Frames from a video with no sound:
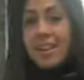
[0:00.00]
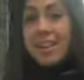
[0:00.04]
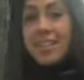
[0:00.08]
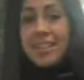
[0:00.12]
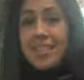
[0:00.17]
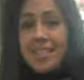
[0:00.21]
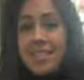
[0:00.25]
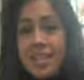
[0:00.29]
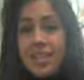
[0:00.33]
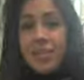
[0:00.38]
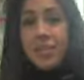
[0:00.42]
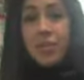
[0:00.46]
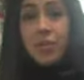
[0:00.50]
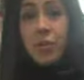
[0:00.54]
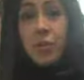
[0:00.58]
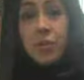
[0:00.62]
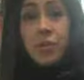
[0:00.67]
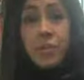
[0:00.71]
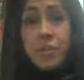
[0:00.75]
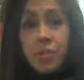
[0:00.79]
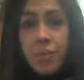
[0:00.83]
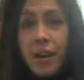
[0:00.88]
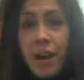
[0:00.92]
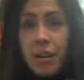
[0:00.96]
Easy,
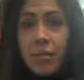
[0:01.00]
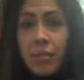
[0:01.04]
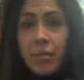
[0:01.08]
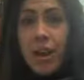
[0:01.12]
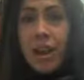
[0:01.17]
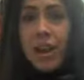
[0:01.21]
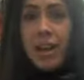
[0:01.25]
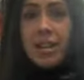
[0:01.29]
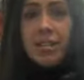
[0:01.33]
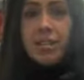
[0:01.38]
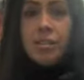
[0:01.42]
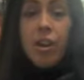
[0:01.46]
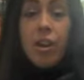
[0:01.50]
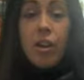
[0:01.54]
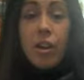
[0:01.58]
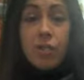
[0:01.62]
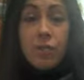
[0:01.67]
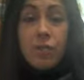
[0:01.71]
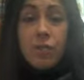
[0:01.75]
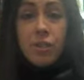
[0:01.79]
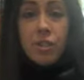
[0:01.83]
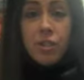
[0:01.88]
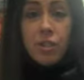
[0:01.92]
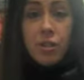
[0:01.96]
frozen brown rice. All
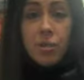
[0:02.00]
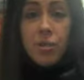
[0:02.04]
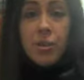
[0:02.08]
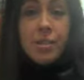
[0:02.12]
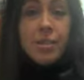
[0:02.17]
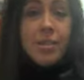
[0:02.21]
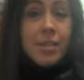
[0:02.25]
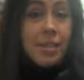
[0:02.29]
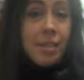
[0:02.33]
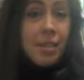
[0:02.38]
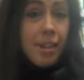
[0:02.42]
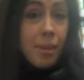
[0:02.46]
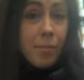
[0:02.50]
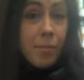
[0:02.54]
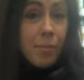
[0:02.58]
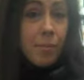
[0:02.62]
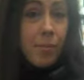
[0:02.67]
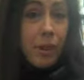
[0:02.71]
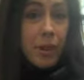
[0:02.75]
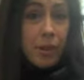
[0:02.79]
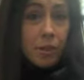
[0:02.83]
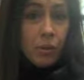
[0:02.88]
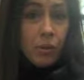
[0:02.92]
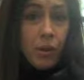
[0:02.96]
you have to do is heat it up in
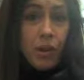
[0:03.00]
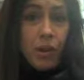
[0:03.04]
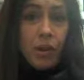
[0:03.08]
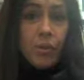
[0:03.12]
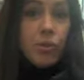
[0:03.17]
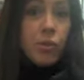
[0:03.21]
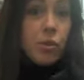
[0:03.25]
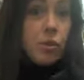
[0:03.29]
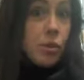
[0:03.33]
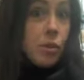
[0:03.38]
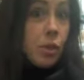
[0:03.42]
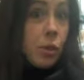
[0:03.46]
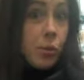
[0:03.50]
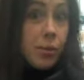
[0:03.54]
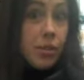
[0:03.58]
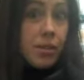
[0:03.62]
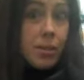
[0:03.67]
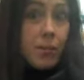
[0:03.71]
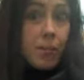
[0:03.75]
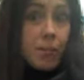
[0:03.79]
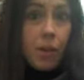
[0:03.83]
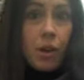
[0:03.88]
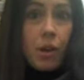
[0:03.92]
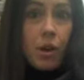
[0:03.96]
microwave. So
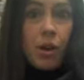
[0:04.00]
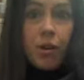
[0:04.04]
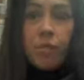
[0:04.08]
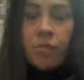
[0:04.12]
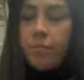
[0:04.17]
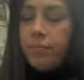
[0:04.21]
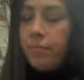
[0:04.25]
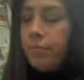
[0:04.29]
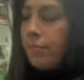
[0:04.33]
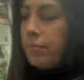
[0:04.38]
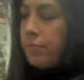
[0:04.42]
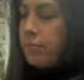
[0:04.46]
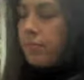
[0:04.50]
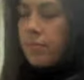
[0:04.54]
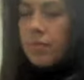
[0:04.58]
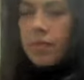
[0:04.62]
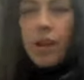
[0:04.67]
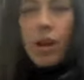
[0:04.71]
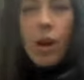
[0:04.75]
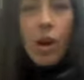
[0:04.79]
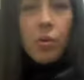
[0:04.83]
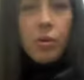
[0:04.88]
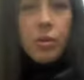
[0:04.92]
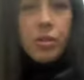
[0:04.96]
simple,
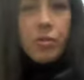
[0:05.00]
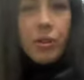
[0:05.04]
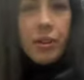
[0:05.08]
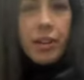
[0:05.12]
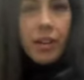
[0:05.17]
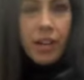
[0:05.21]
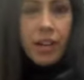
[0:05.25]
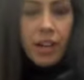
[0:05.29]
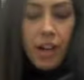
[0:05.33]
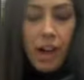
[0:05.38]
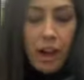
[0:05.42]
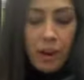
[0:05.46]
always ready to go.